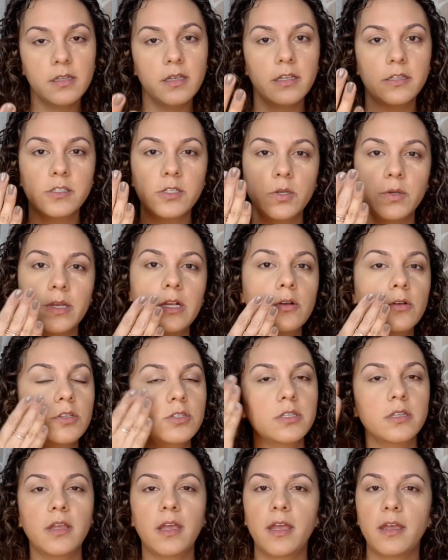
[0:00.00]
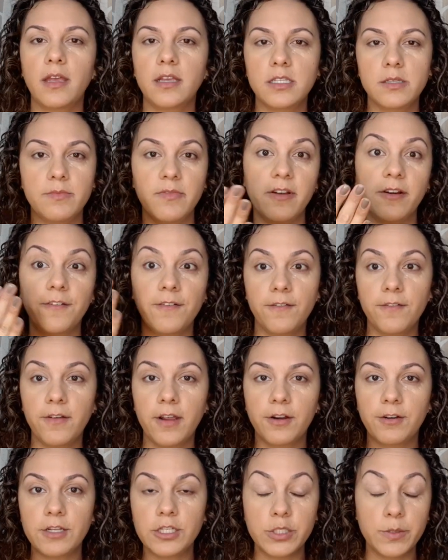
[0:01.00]
So it looks very,
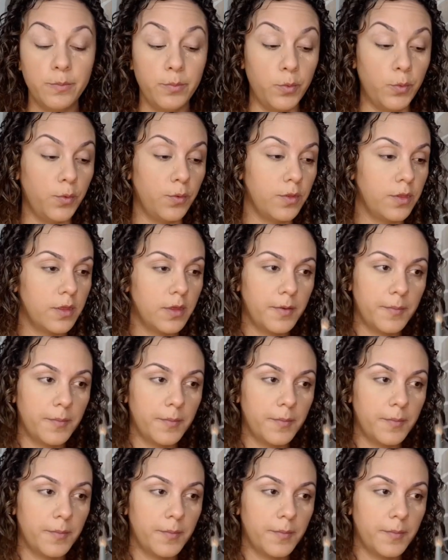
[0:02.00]
very smooth.